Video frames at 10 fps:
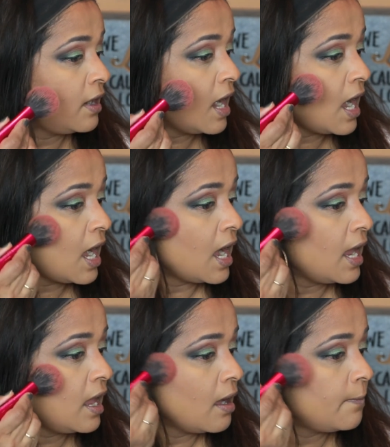
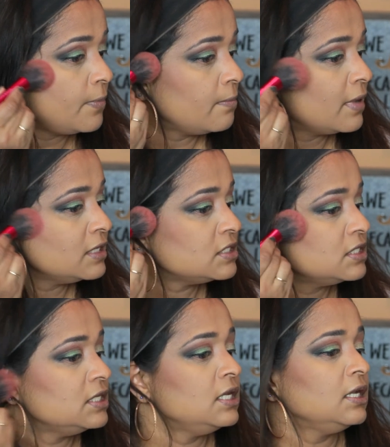high up in my
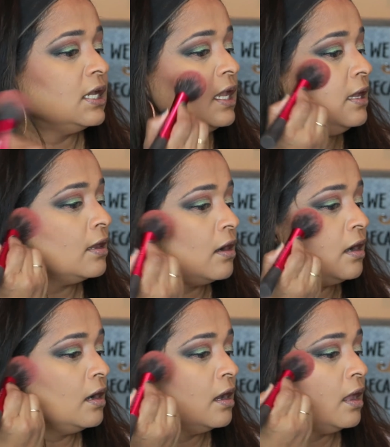cheek
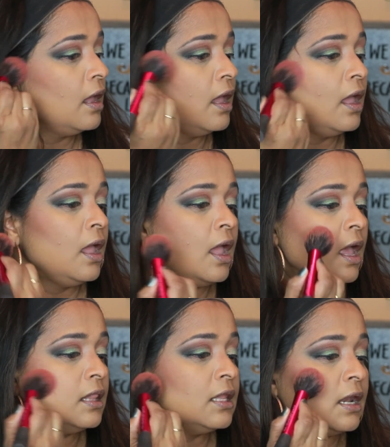here,
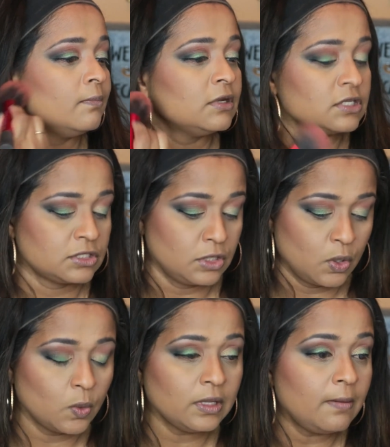and then I'm gonna
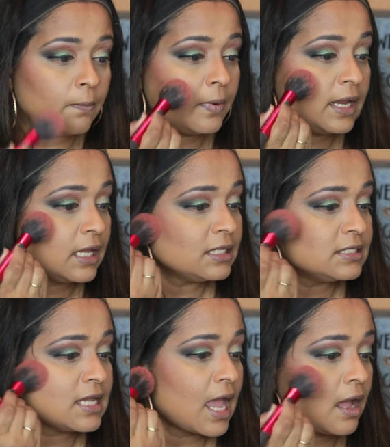slowly bring
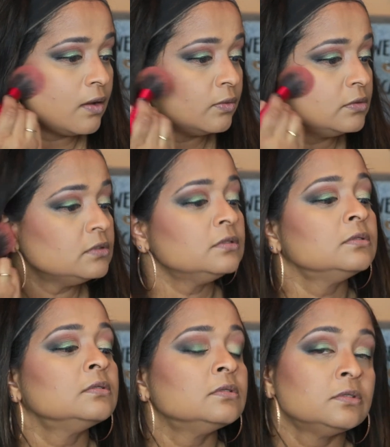it down
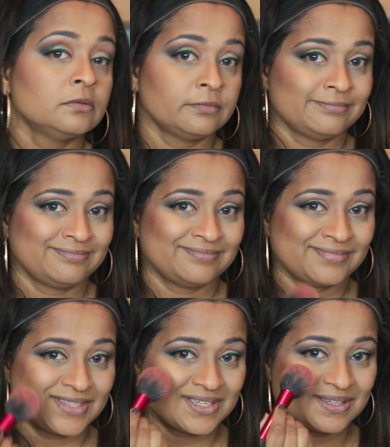
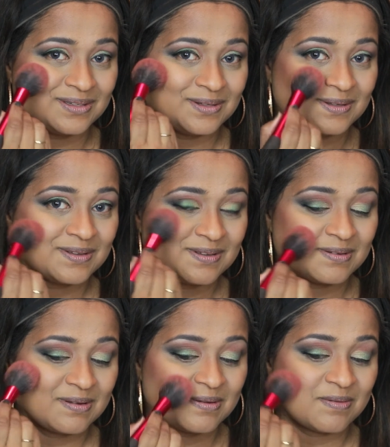to
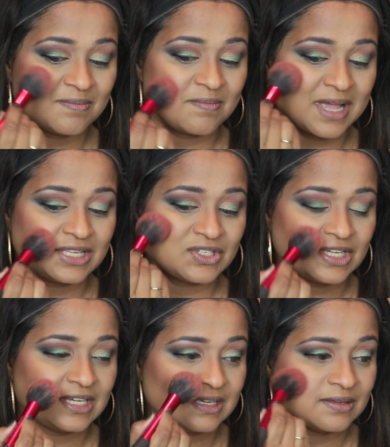my cheek.